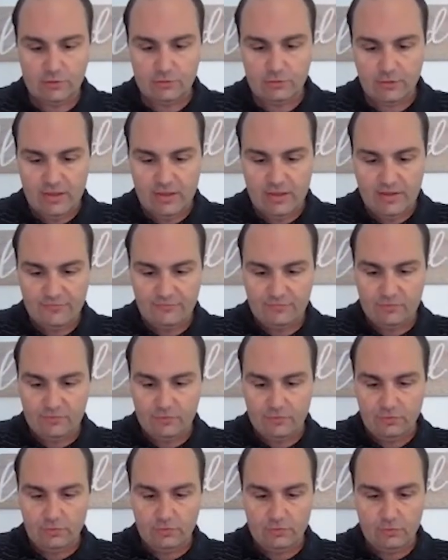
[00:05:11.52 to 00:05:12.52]
left
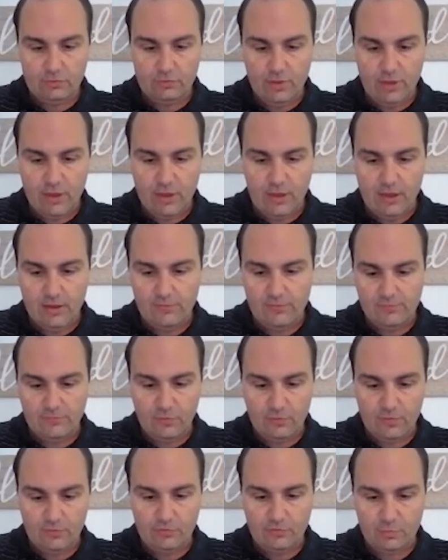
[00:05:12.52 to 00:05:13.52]
you a
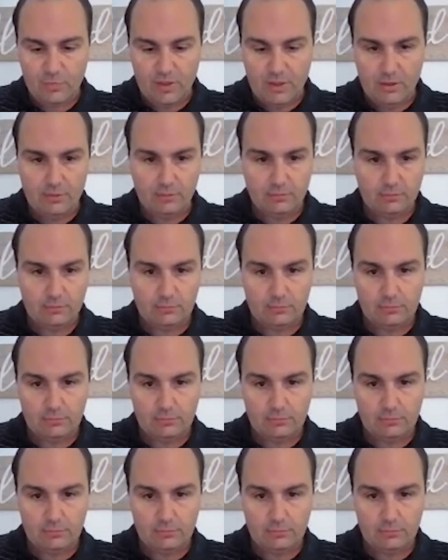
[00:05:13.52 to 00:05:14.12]
voicemail.